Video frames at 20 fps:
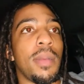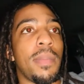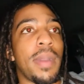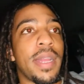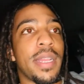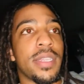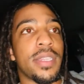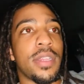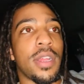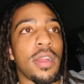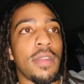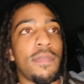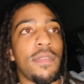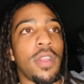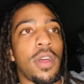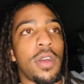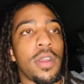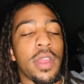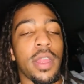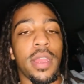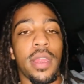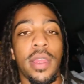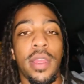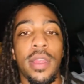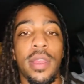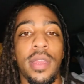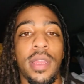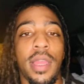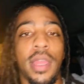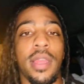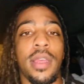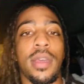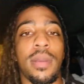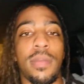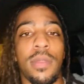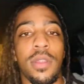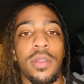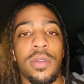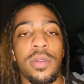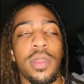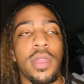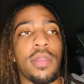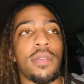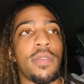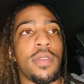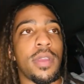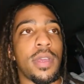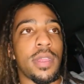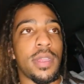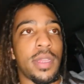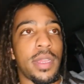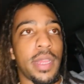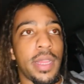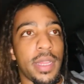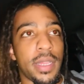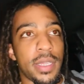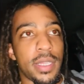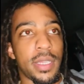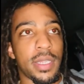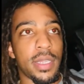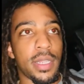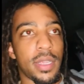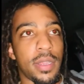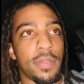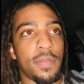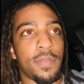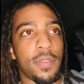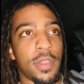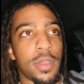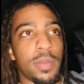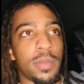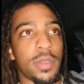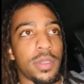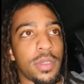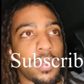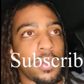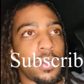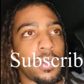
to start vlogging every day, uploading every other day and shit, you feel me? So,